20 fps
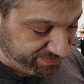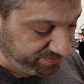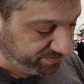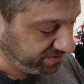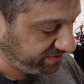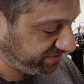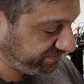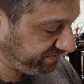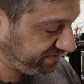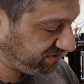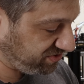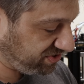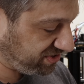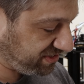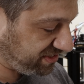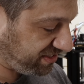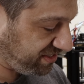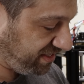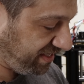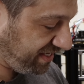I wonder if it's
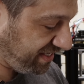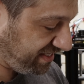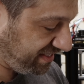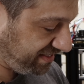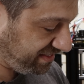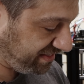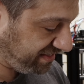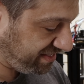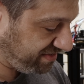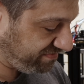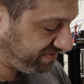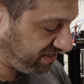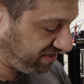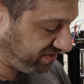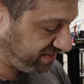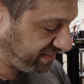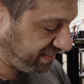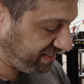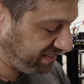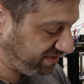just a good idea to leave it
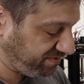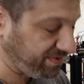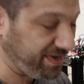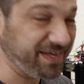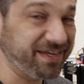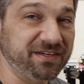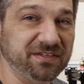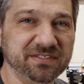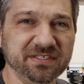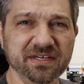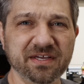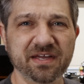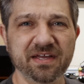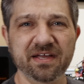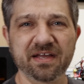on anyway, because,